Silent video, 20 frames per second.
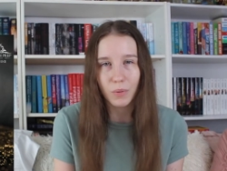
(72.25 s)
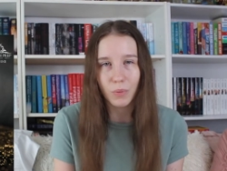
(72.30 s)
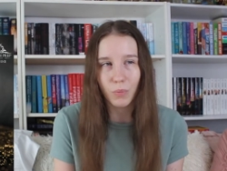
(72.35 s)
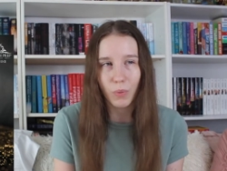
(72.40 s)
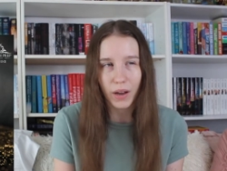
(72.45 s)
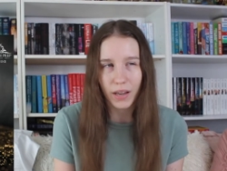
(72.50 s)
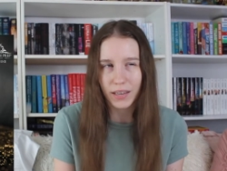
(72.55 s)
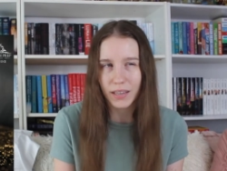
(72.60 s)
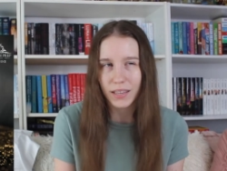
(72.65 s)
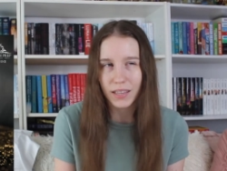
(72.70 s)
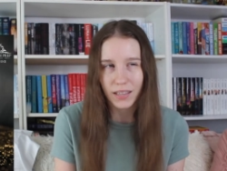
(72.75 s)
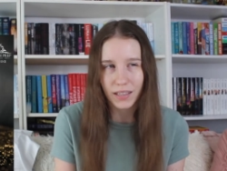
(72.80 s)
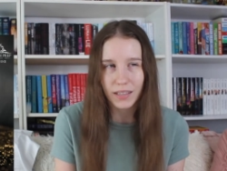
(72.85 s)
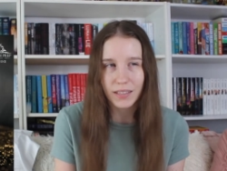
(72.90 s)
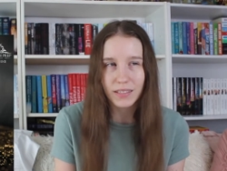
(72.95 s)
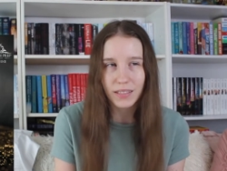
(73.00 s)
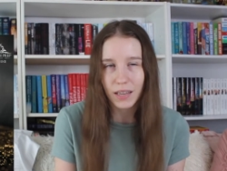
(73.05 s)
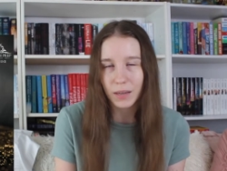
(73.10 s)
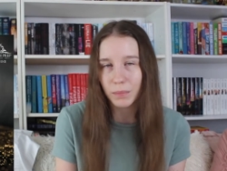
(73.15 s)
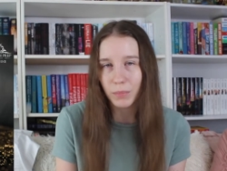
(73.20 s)
when he
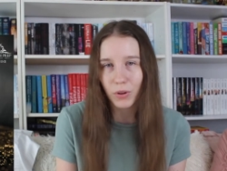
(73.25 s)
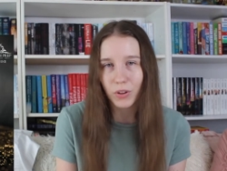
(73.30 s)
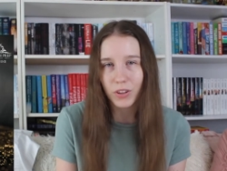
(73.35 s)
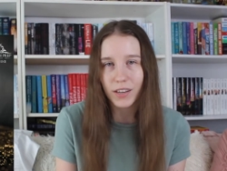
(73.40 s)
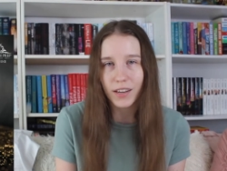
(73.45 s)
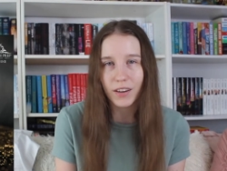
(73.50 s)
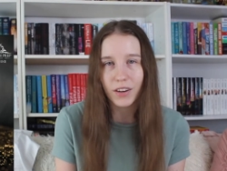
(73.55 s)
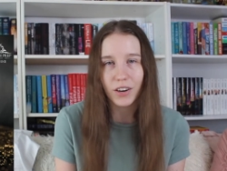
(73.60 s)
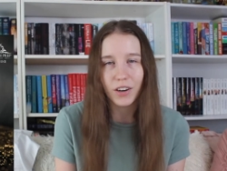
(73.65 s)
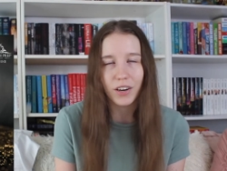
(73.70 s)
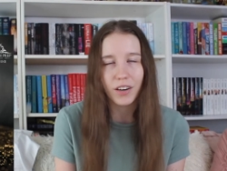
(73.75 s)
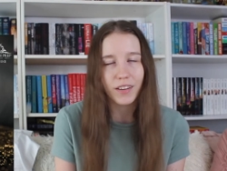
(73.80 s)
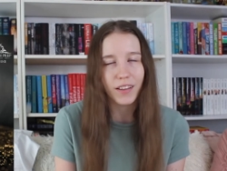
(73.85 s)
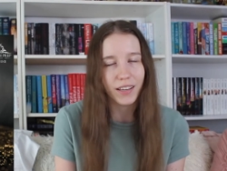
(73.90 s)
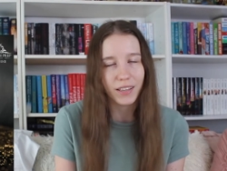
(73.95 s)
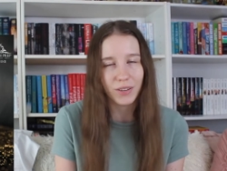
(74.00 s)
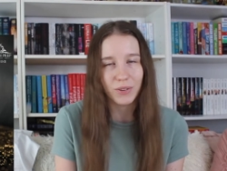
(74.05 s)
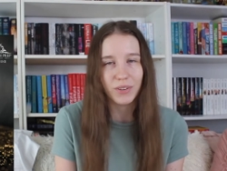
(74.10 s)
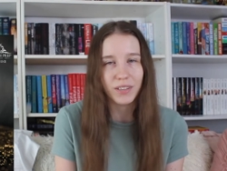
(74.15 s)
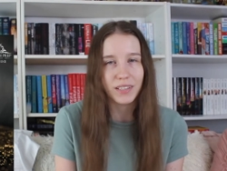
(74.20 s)
is like bullying her
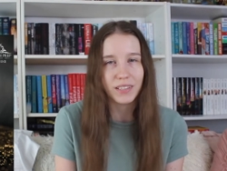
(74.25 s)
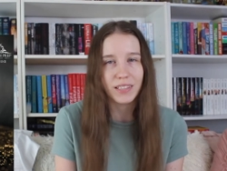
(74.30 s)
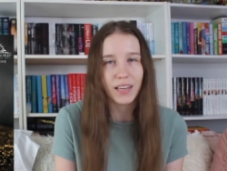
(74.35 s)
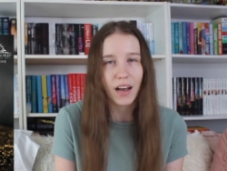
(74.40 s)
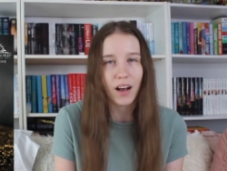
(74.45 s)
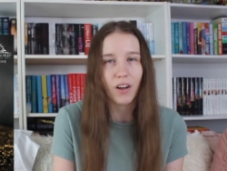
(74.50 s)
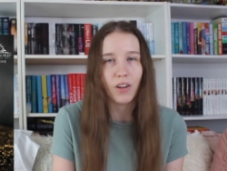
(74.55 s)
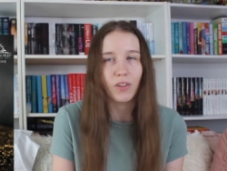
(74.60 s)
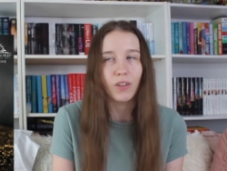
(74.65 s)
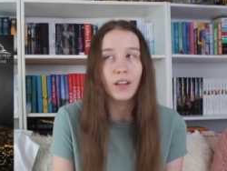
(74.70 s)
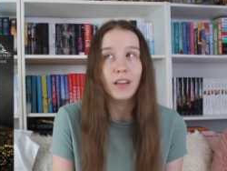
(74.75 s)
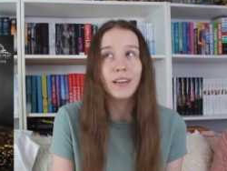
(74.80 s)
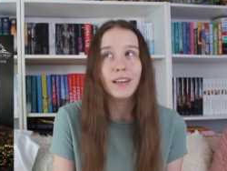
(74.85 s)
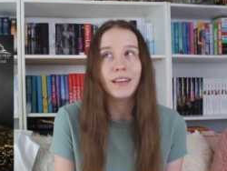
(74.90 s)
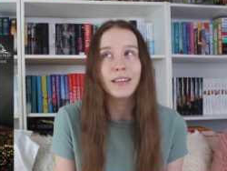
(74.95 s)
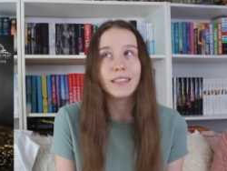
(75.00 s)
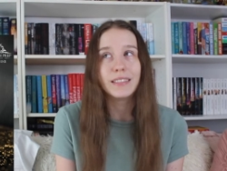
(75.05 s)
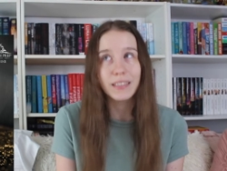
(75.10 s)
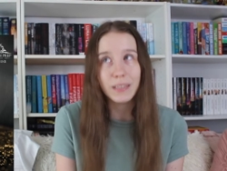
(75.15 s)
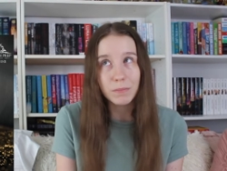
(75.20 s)
like you can tell
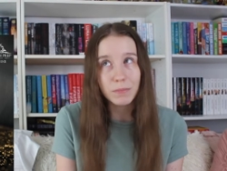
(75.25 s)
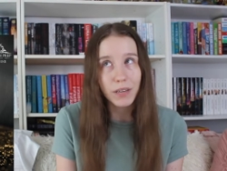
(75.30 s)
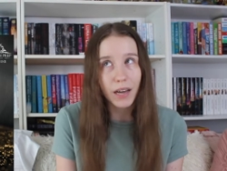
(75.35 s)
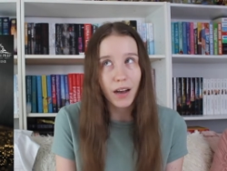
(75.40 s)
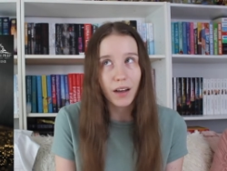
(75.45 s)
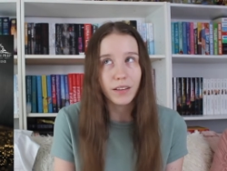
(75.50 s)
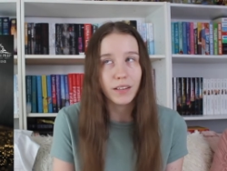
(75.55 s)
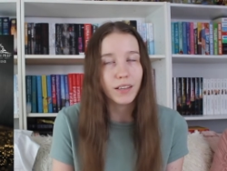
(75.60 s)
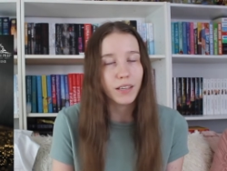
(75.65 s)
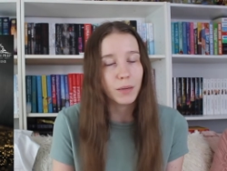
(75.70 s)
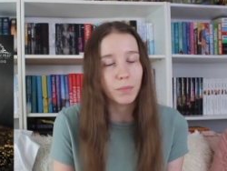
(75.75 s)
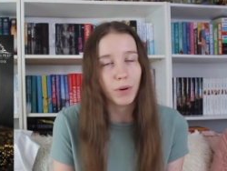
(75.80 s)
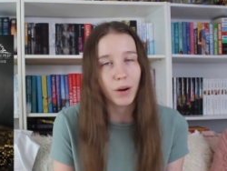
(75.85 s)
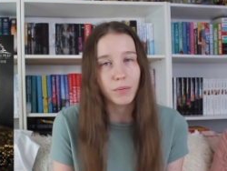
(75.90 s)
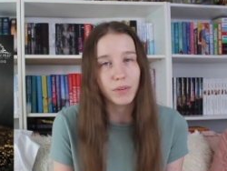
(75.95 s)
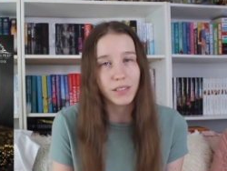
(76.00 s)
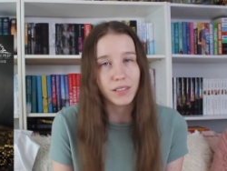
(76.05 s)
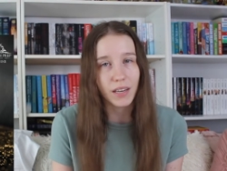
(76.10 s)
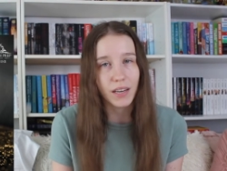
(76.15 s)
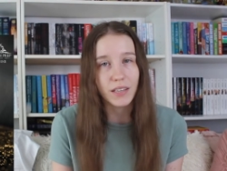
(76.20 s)
deep down that he
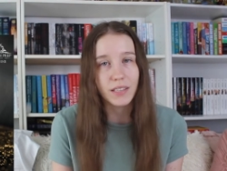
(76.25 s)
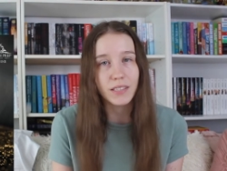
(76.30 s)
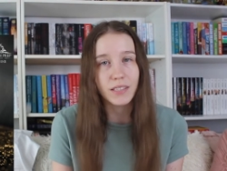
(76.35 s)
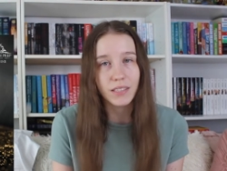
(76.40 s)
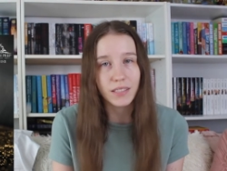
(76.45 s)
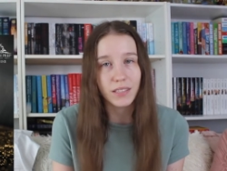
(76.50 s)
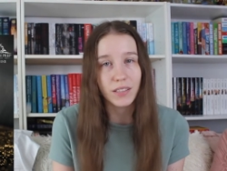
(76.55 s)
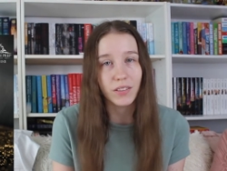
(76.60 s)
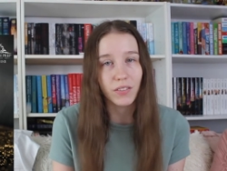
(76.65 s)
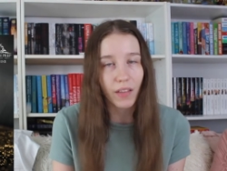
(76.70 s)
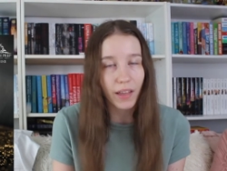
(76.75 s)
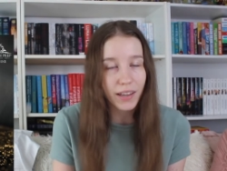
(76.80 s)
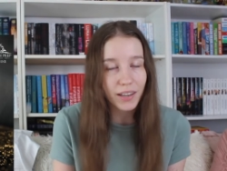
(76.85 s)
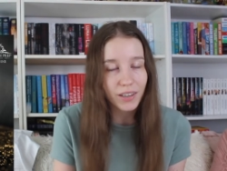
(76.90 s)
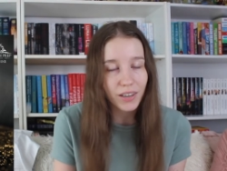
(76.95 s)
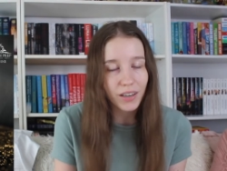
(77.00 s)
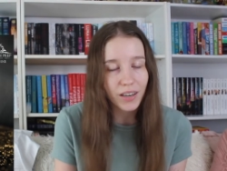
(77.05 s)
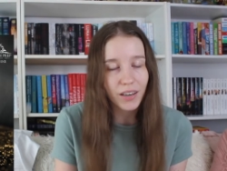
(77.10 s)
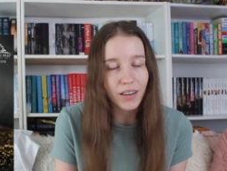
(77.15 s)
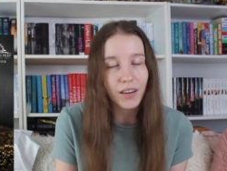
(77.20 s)
probably does still like
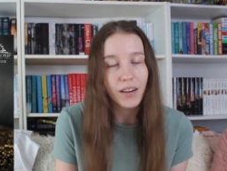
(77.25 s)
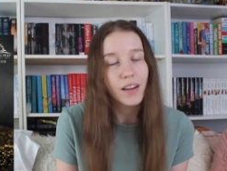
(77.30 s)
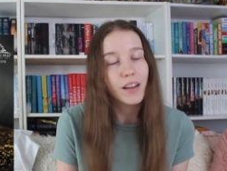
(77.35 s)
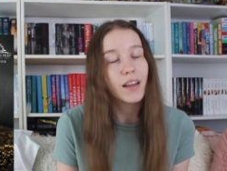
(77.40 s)
her